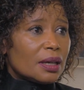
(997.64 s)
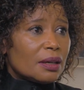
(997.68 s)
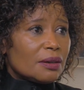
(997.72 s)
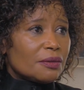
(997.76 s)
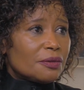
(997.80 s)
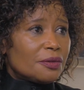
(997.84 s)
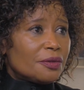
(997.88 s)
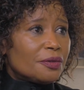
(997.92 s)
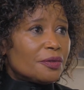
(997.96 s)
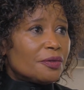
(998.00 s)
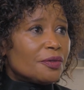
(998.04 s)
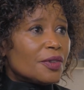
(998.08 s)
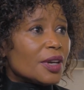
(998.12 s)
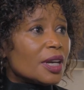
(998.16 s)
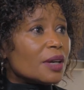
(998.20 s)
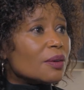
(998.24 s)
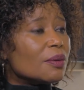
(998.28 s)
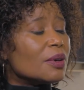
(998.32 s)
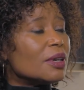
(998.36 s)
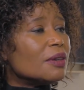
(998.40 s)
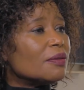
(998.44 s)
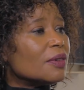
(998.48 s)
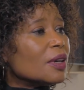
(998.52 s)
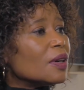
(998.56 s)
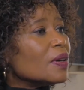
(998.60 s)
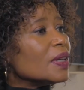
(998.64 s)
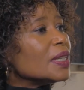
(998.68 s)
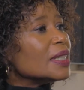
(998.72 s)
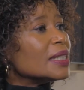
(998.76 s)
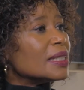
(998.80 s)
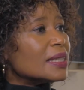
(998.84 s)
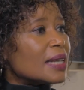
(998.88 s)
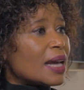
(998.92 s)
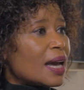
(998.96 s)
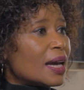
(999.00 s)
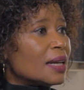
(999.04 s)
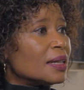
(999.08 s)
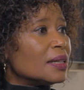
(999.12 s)
very, very
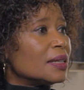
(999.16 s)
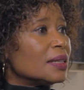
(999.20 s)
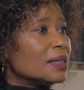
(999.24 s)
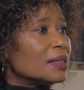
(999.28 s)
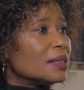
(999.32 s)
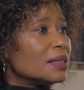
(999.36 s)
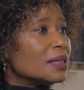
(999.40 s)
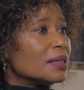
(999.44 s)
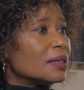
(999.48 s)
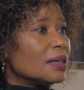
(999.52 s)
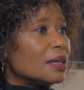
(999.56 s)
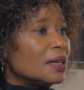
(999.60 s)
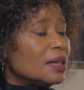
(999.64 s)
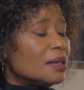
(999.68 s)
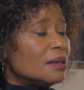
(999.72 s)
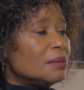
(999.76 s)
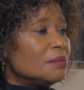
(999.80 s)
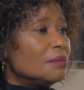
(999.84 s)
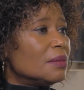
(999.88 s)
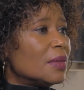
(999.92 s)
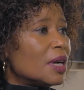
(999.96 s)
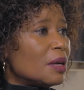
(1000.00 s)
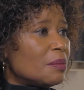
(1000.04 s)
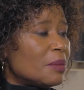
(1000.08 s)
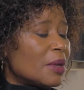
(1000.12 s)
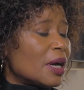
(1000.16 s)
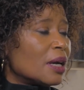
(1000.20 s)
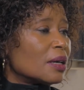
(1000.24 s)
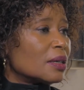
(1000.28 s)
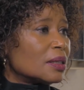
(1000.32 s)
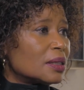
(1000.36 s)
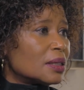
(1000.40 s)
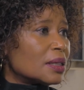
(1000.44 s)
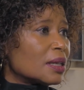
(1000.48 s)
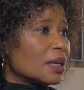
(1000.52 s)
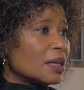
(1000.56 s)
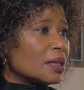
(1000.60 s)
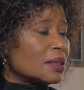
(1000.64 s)
standard
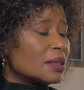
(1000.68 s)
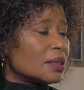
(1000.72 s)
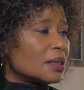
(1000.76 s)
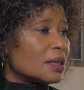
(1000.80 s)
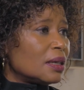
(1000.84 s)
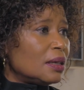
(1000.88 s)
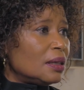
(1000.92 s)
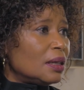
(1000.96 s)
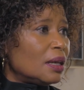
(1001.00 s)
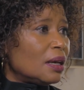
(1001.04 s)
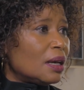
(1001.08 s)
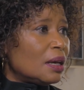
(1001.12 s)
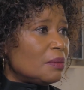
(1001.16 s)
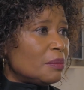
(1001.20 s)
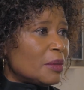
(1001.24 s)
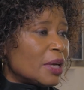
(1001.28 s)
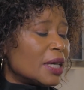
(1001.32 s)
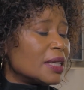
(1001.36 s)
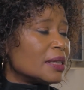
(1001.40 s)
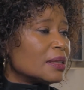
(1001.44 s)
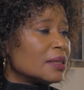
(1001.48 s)
amongst us in my